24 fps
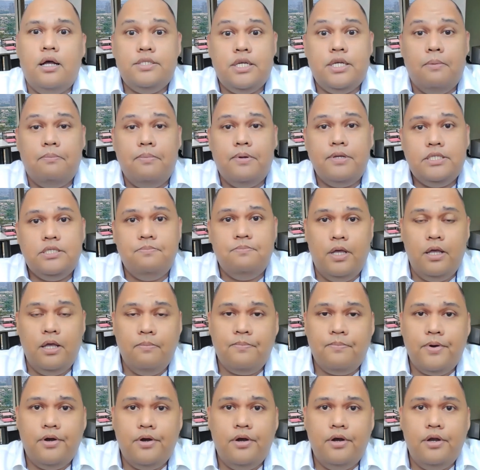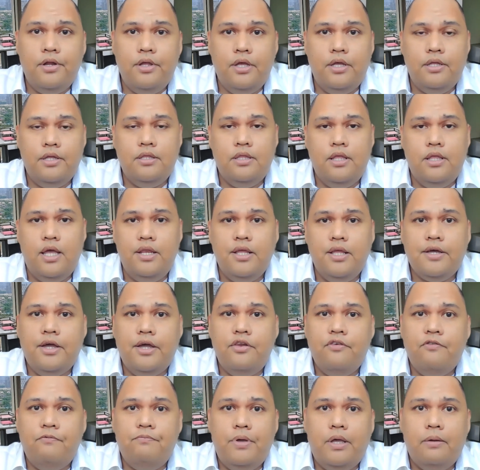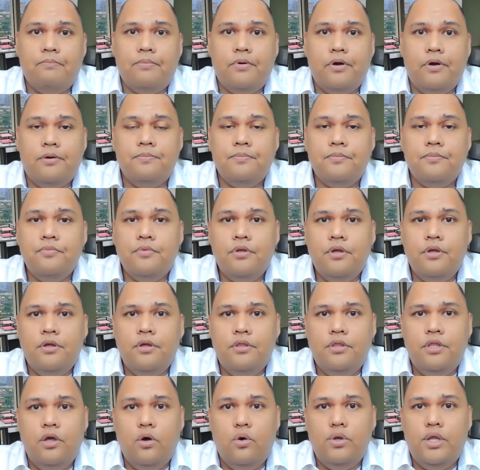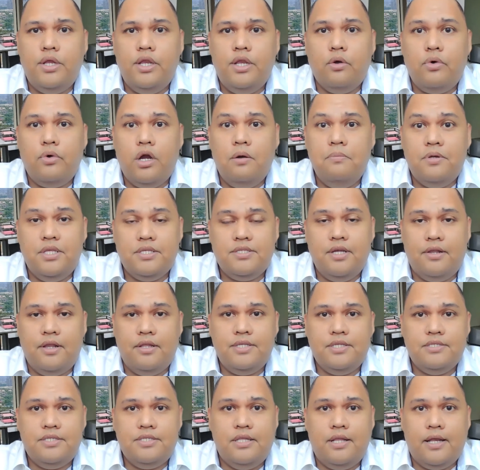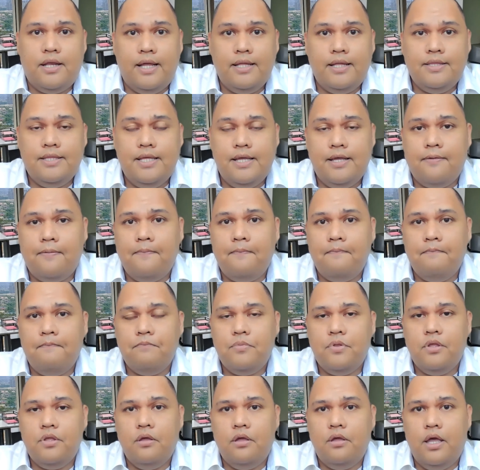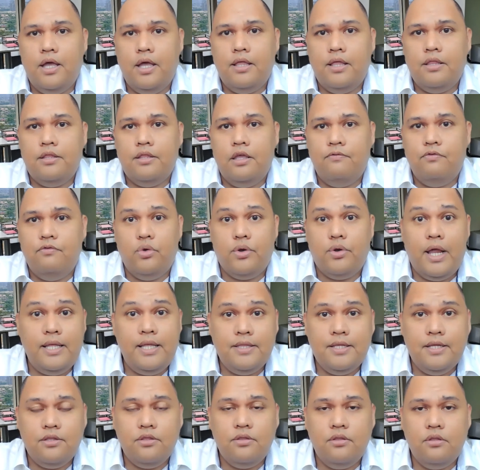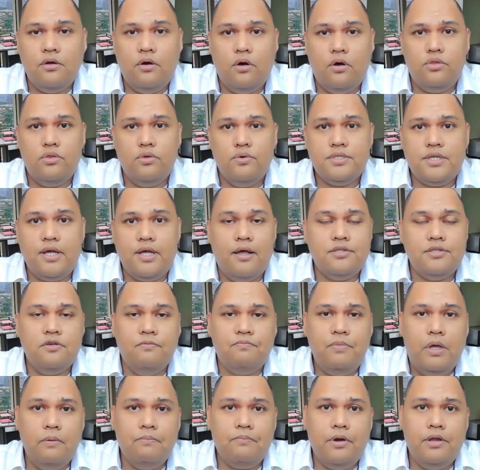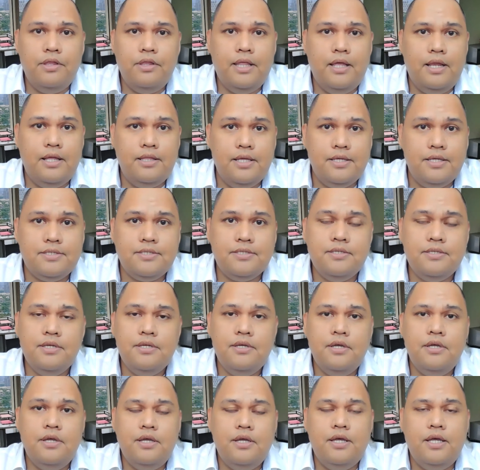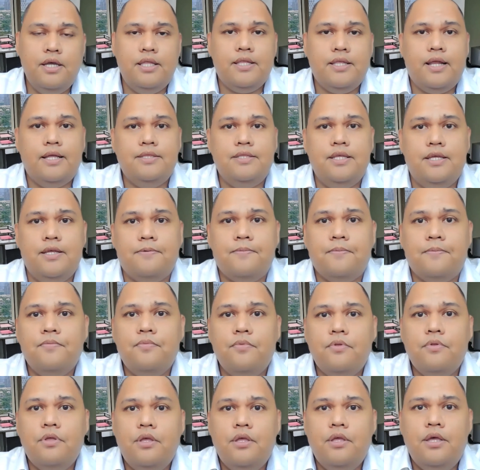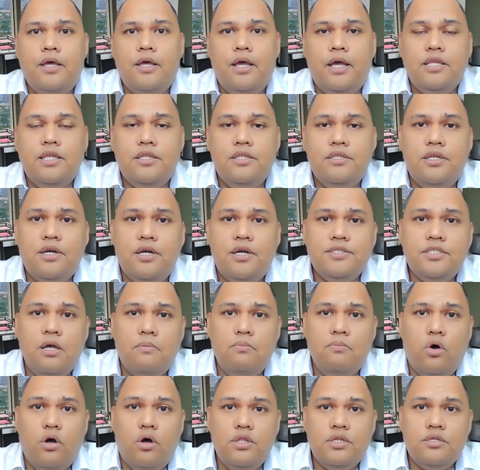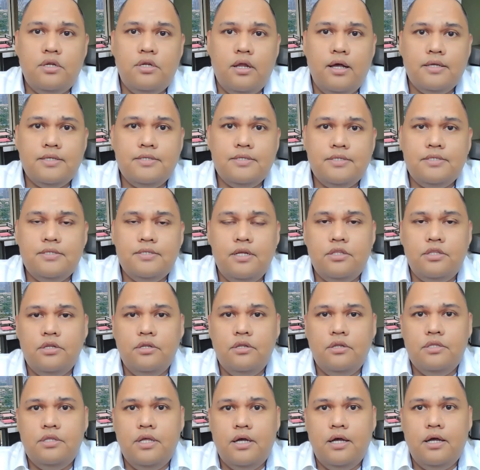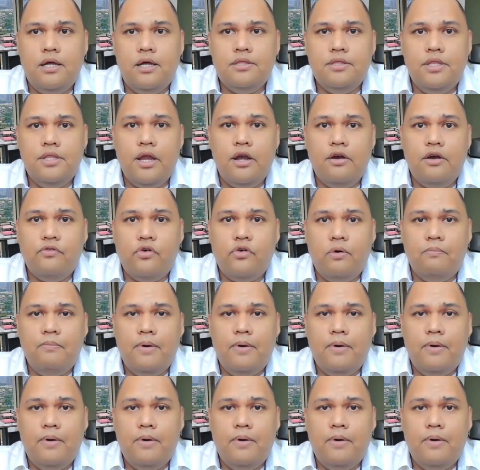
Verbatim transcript: uh, Japanese paper, in any kind of paper. The only requirement is that it is in writing. And if you write it on those kinds of paper, then it is in writing. And then there are some contracts that, that their